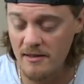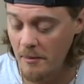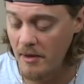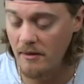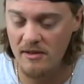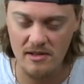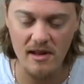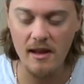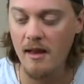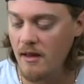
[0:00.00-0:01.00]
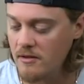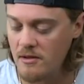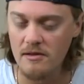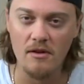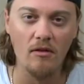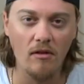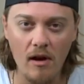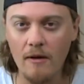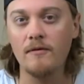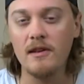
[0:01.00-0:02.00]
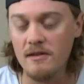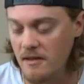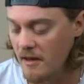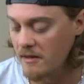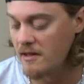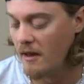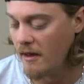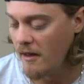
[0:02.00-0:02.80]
I mean, snakeheads just love these things.